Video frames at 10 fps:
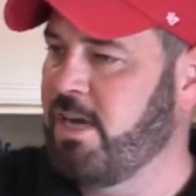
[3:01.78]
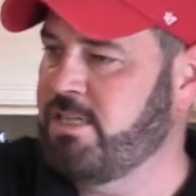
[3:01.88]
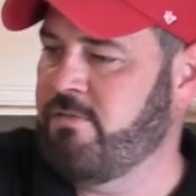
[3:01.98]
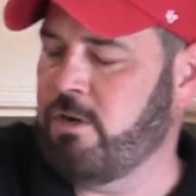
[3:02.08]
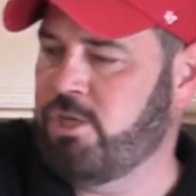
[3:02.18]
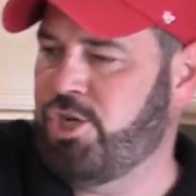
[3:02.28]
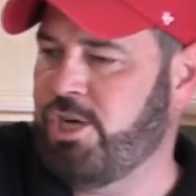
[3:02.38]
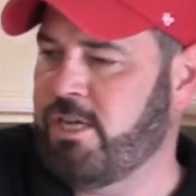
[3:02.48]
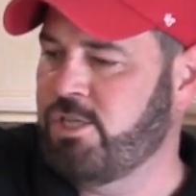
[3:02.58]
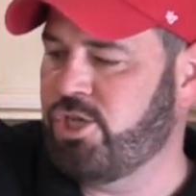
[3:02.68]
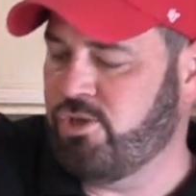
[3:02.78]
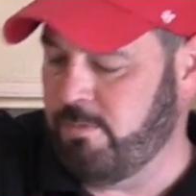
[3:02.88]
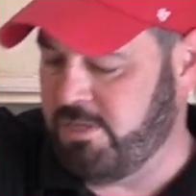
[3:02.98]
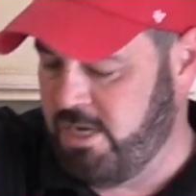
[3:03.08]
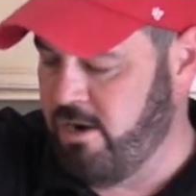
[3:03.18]
sides of our chicken
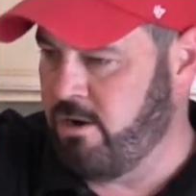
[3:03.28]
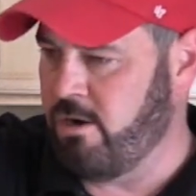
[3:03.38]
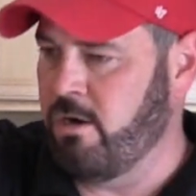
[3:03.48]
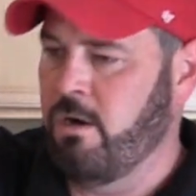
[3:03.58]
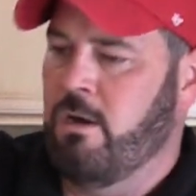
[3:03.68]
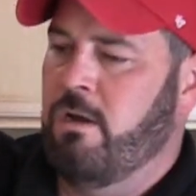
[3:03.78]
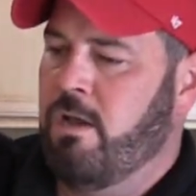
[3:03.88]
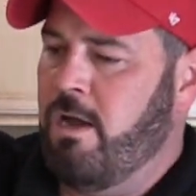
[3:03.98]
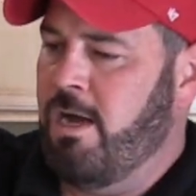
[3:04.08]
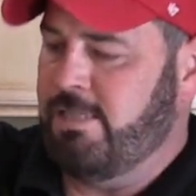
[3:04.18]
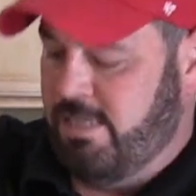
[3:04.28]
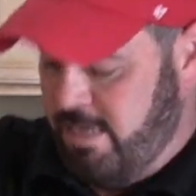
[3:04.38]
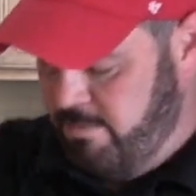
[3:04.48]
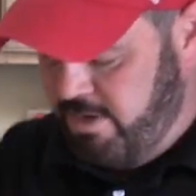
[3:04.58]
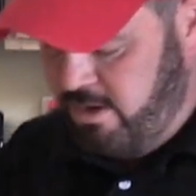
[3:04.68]
strips here
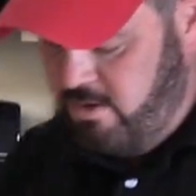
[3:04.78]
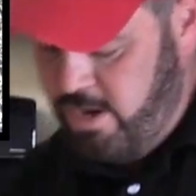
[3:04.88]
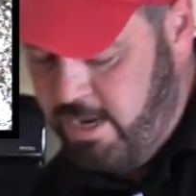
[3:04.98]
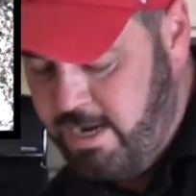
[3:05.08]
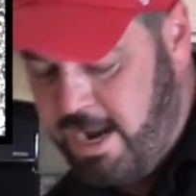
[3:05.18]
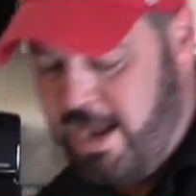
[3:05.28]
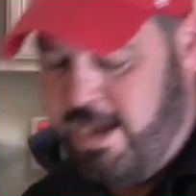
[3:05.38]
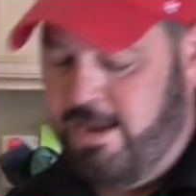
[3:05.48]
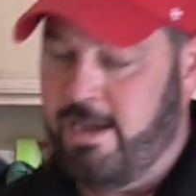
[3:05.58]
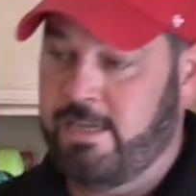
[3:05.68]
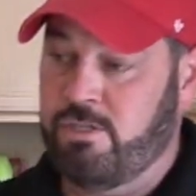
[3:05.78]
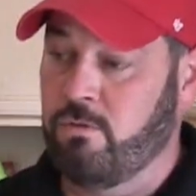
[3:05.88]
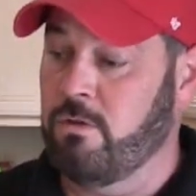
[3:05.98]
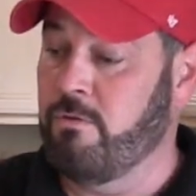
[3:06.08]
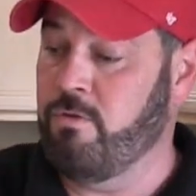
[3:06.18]
cut. I'm gonna go ahead and add, I
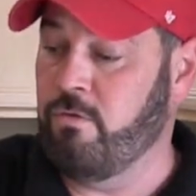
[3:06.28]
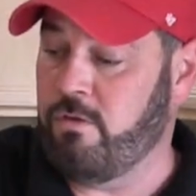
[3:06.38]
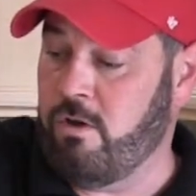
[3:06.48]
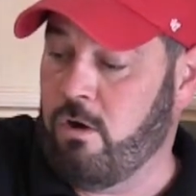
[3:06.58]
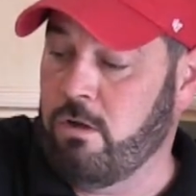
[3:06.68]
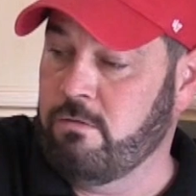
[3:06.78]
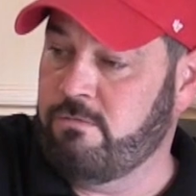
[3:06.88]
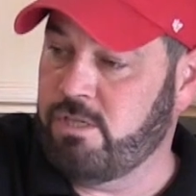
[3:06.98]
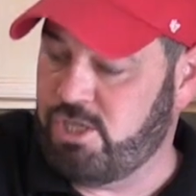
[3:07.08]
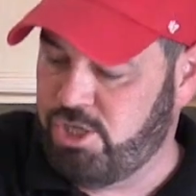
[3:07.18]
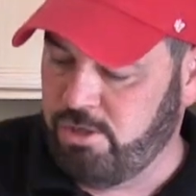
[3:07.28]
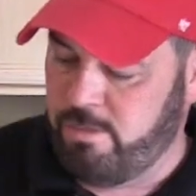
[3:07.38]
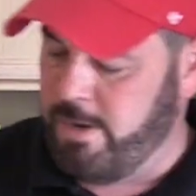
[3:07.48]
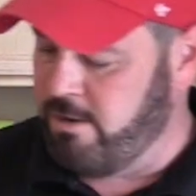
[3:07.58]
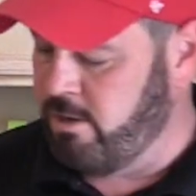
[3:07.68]
do love using all of this
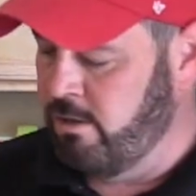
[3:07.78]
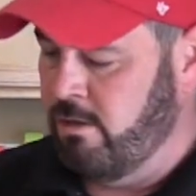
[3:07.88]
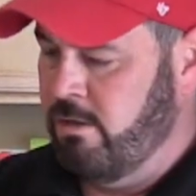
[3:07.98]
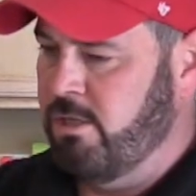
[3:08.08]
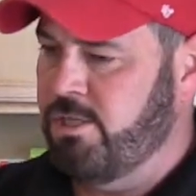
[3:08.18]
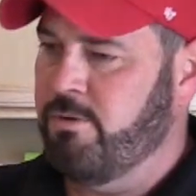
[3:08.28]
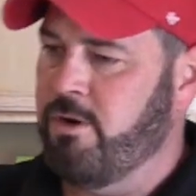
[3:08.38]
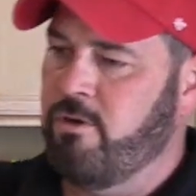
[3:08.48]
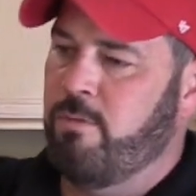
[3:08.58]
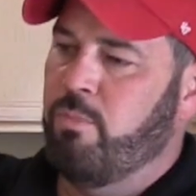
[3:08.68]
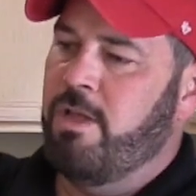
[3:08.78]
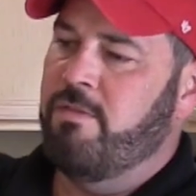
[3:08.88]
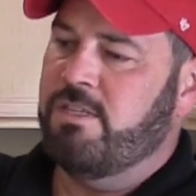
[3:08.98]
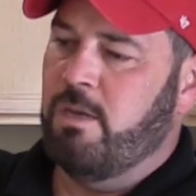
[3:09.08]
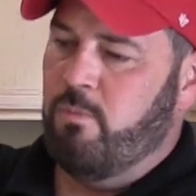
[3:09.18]
chili powder. We're gonna go and blend
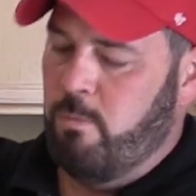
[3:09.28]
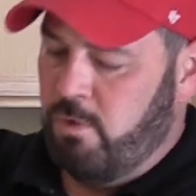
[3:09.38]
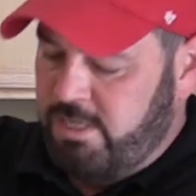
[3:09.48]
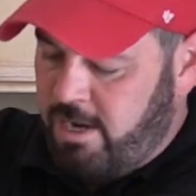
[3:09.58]
this up one more